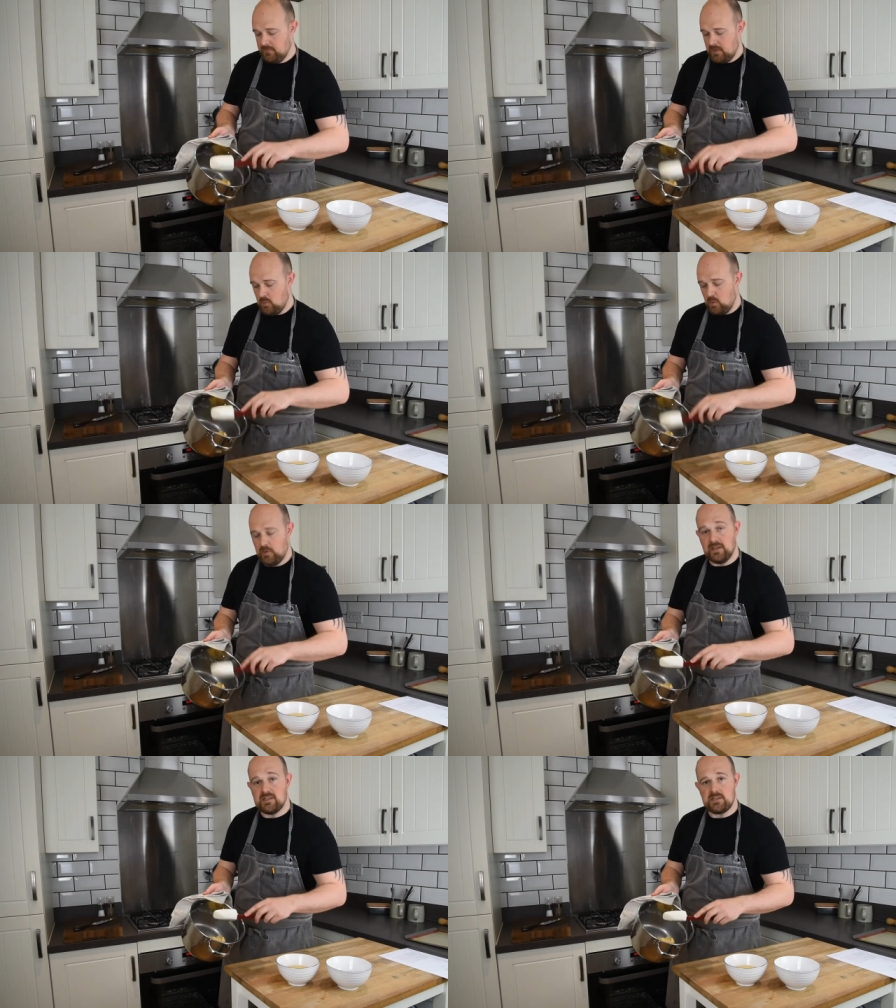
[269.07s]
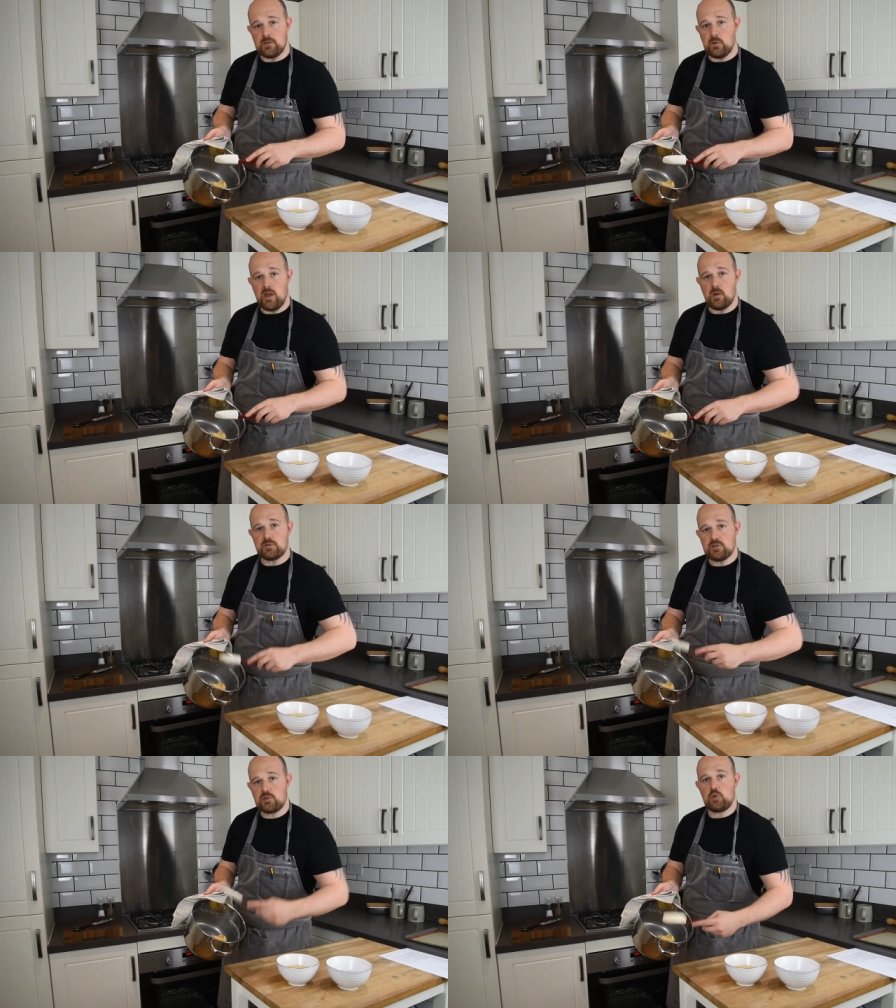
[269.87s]
What we need to do now is
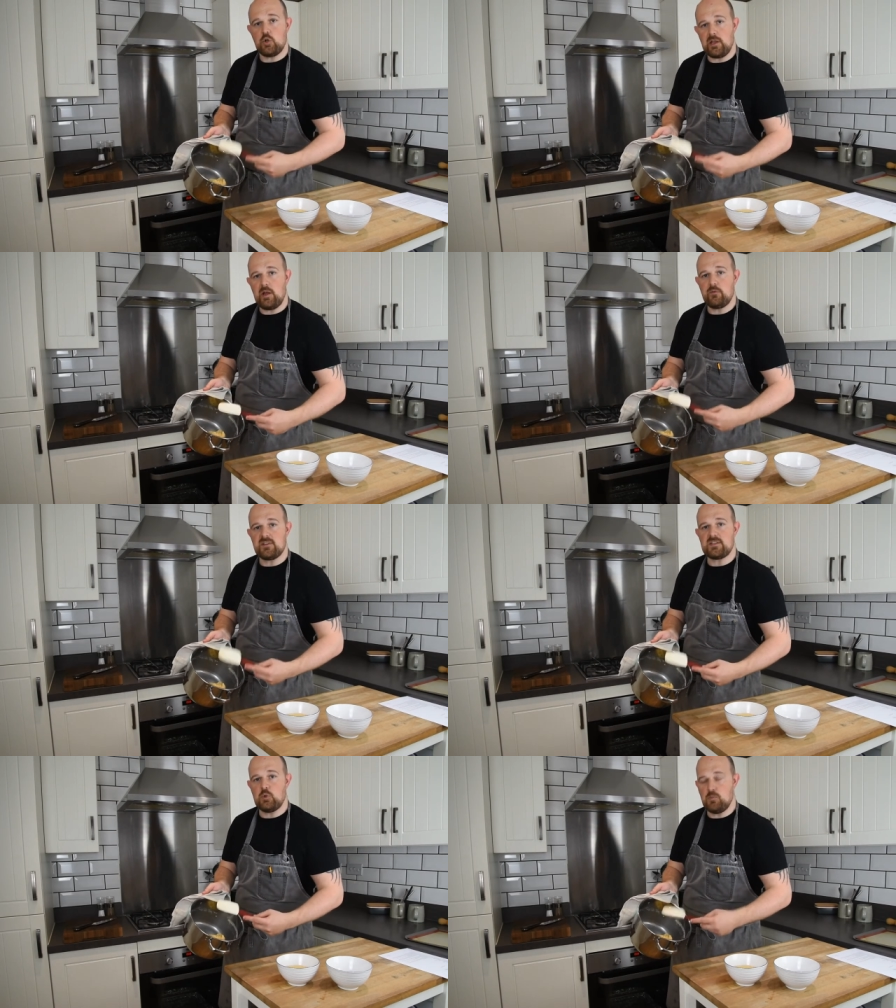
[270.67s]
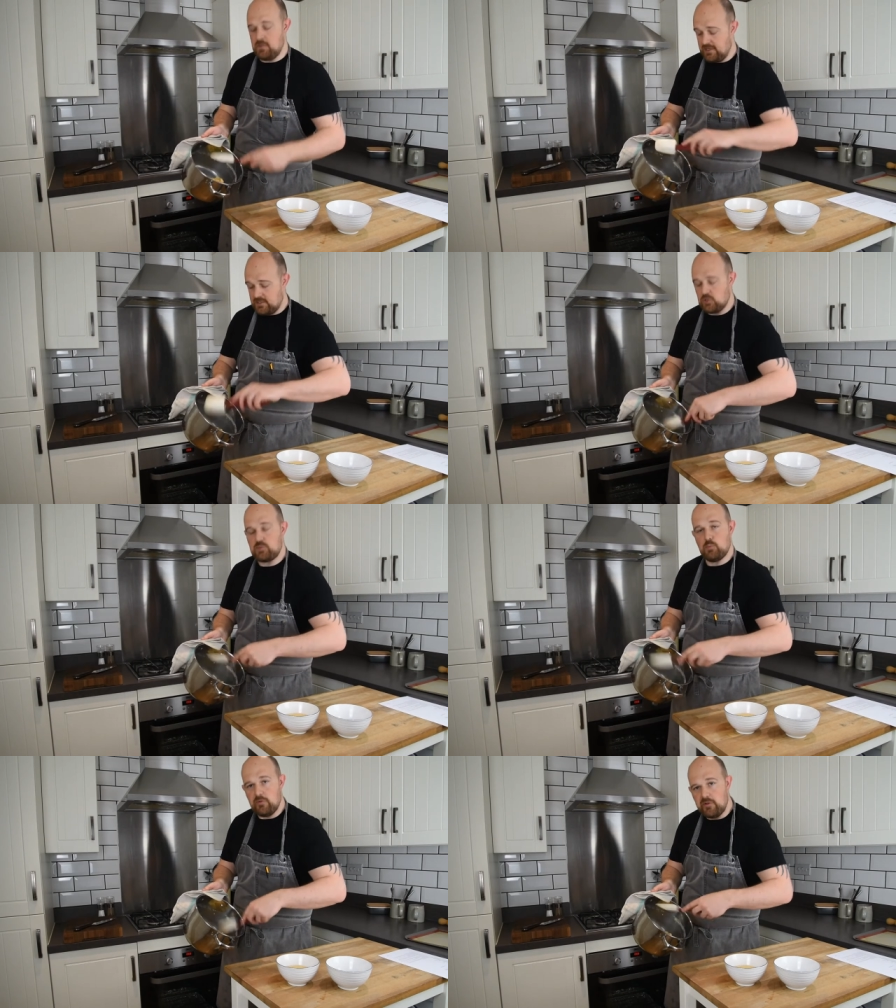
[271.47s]
just cook it out for two minutes, just
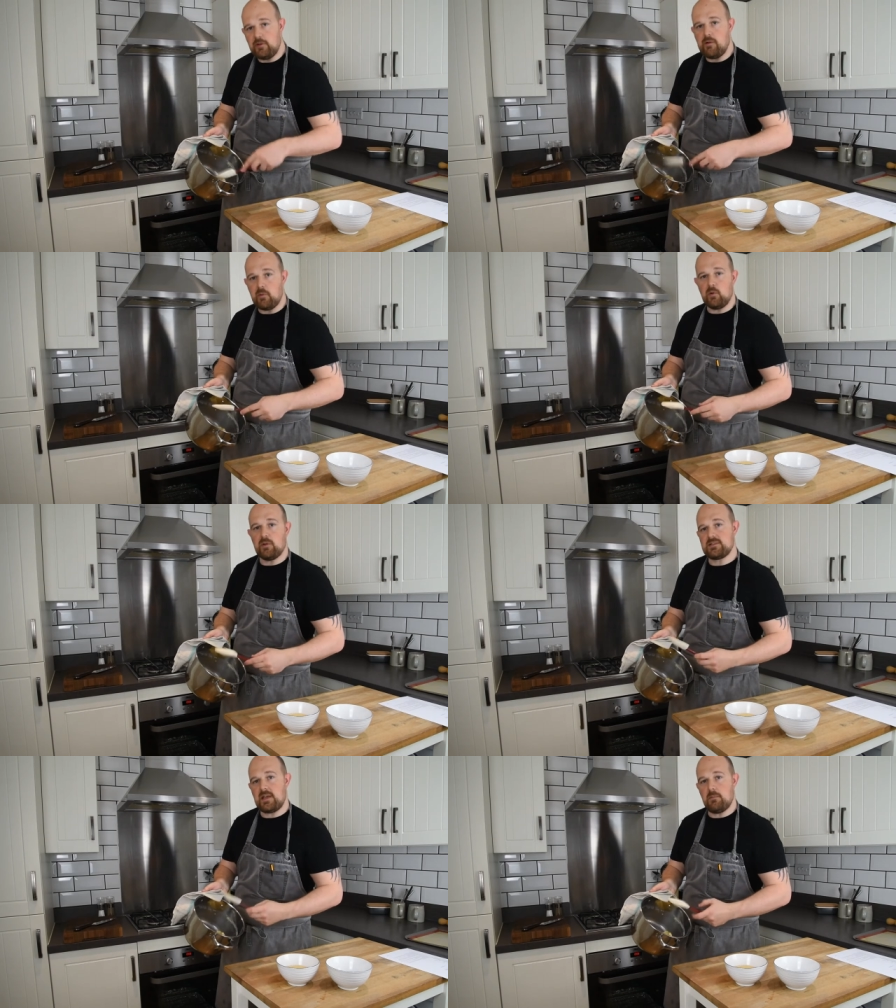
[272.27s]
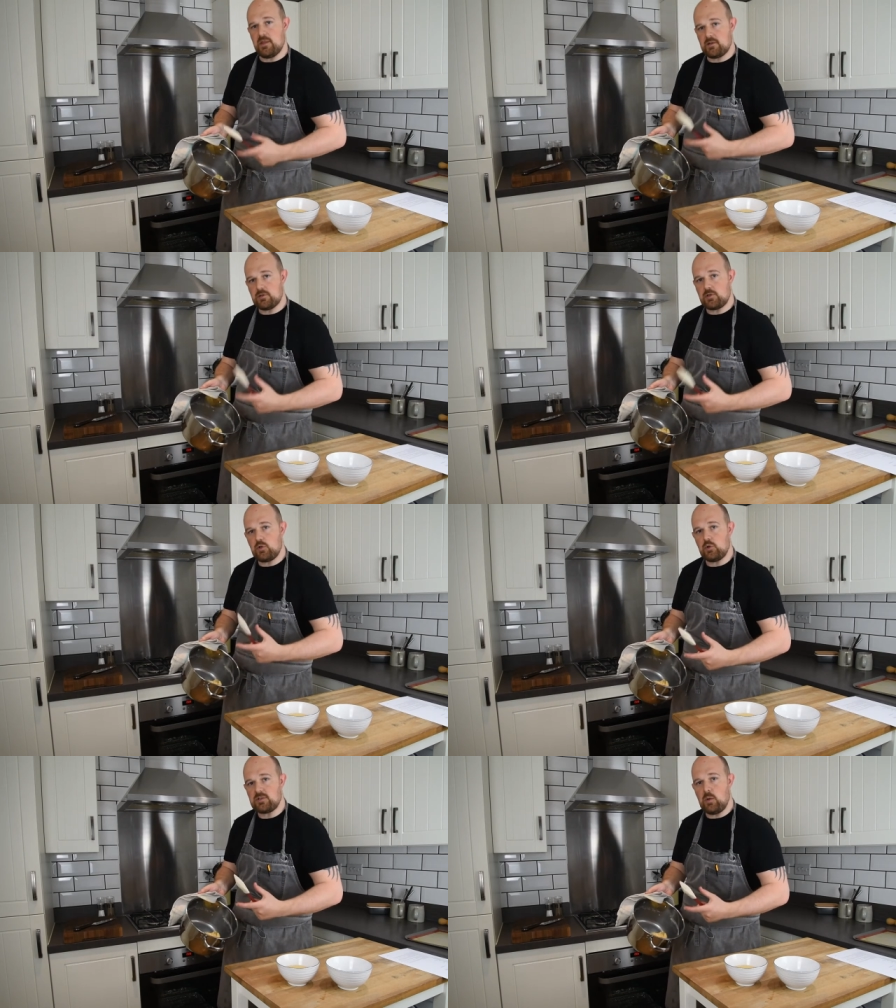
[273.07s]
moving it around all the time and that just
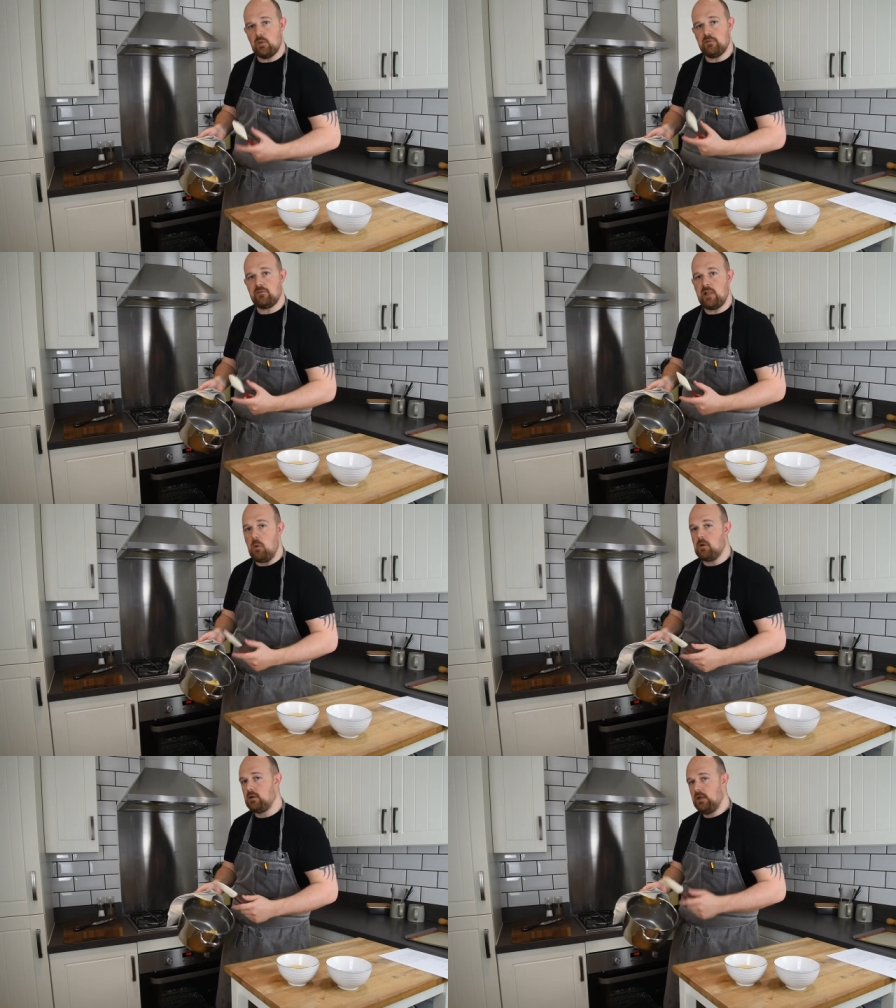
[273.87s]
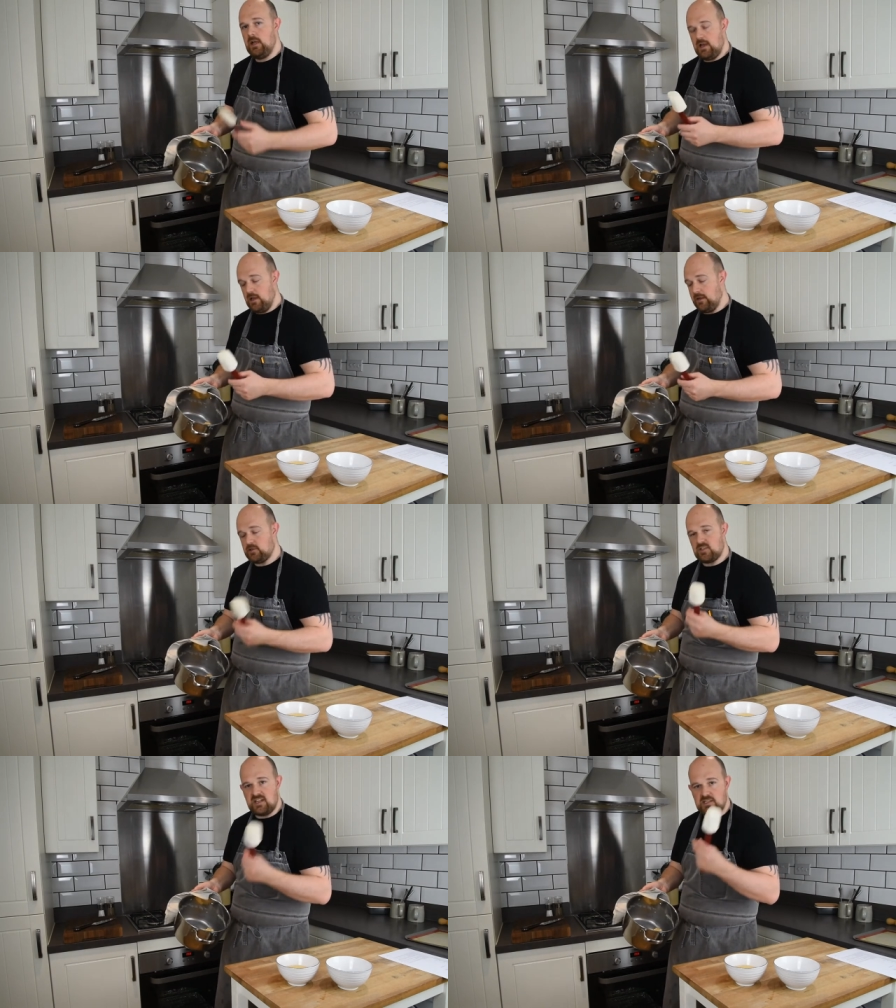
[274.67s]
cooks out the flour and it
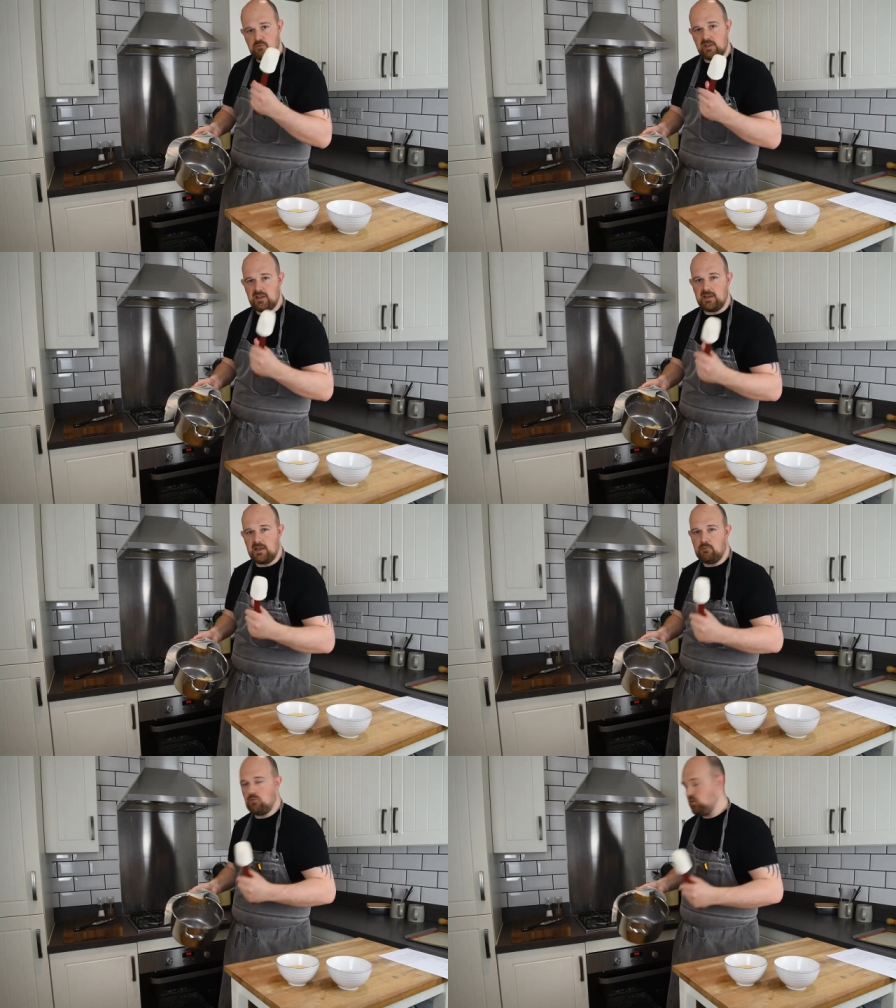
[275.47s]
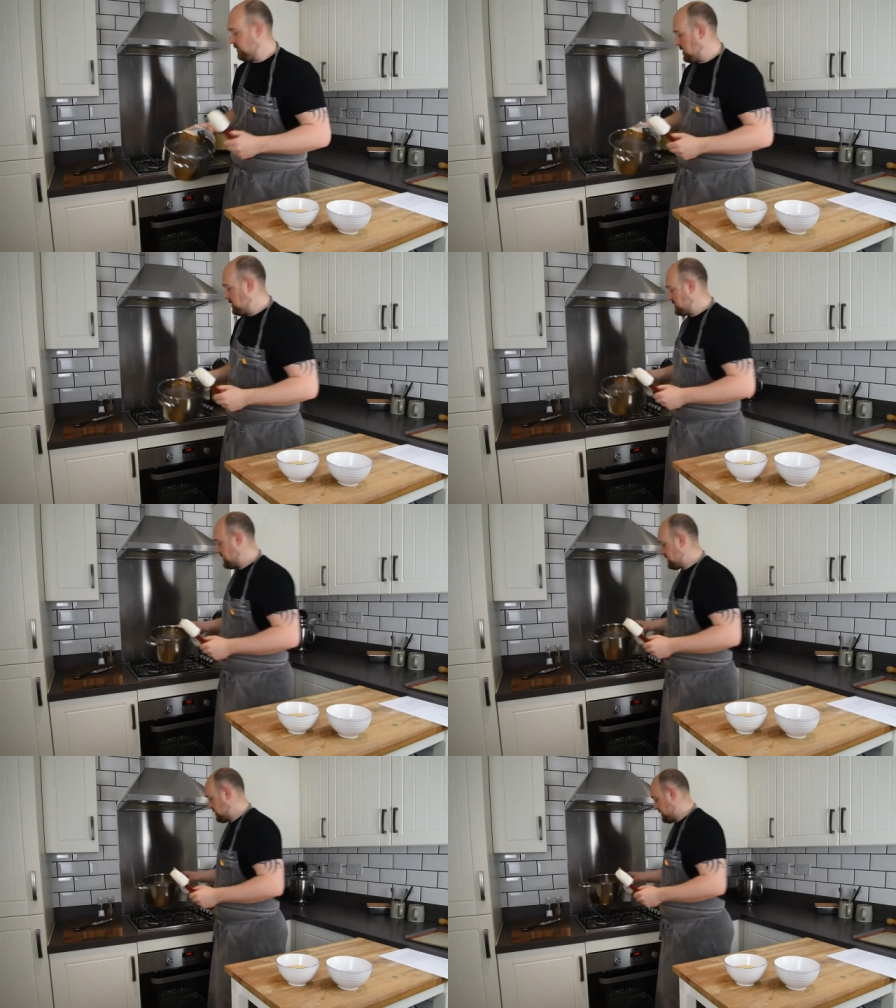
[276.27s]
just gets rid of that kind of raw flour
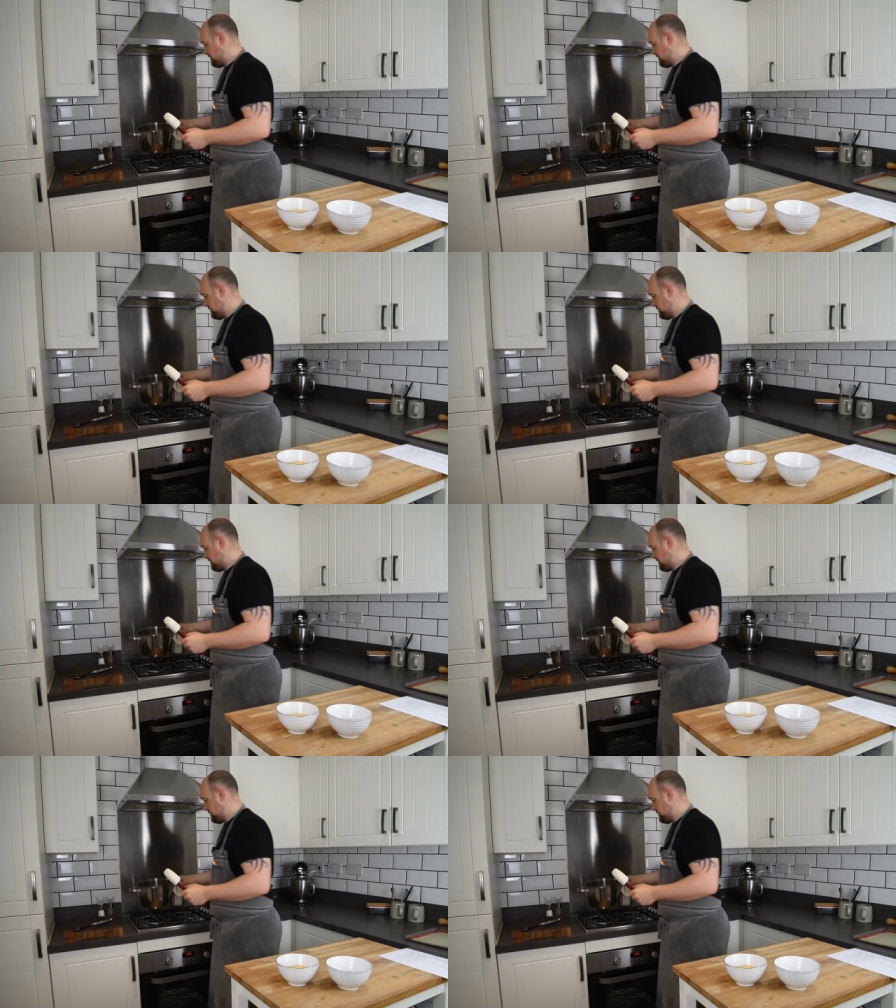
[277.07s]
taste.